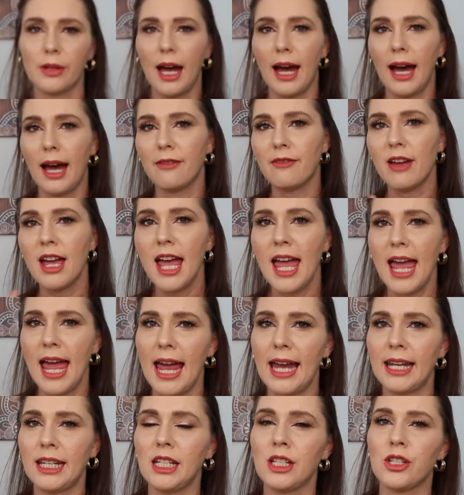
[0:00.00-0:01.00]
have
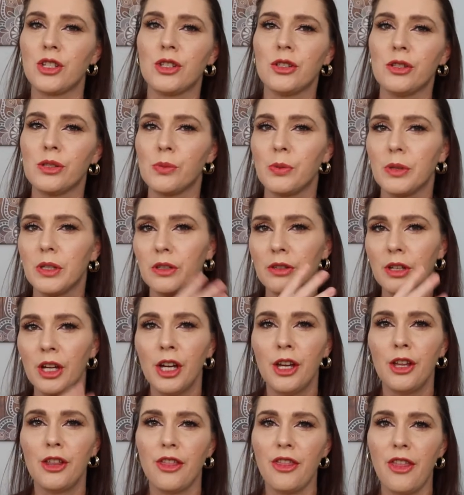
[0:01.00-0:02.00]
any issues with
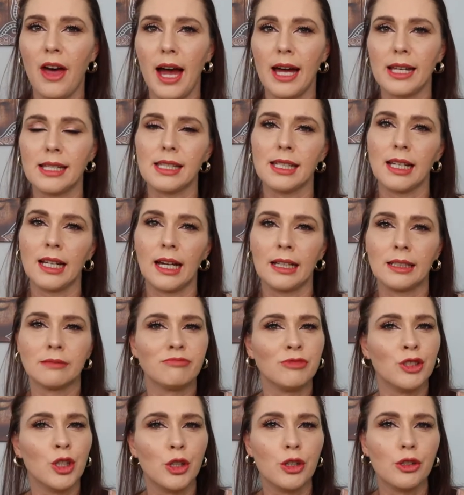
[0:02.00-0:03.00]
that
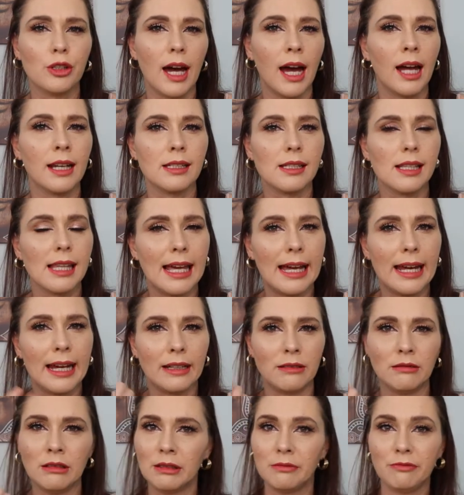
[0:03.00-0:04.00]
nude
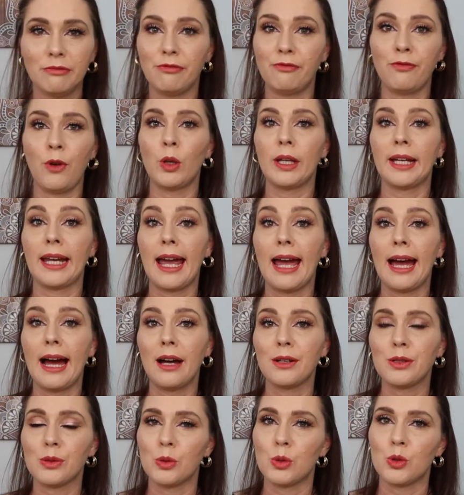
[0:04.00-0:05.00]
underlay falling
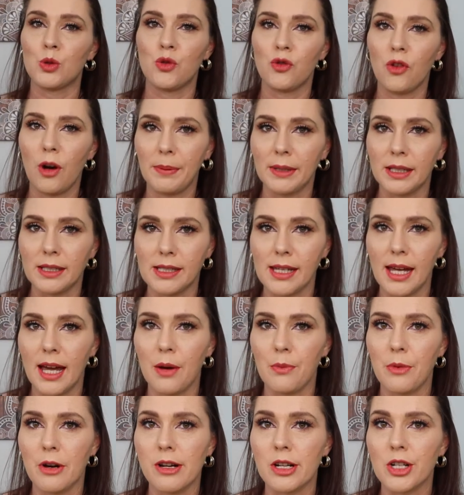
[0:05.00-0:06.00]
out or dropping
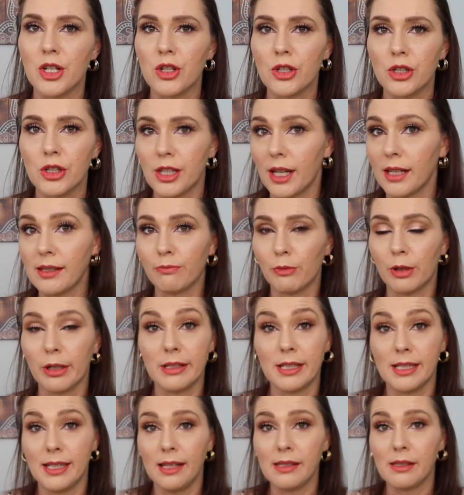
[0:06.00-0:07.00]
down where it sh does, where
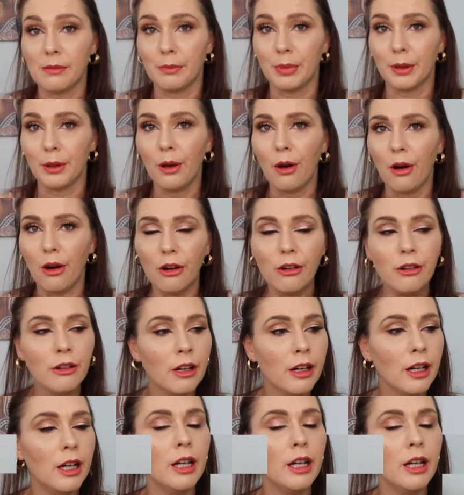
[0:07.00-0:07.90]
it doesn't belong.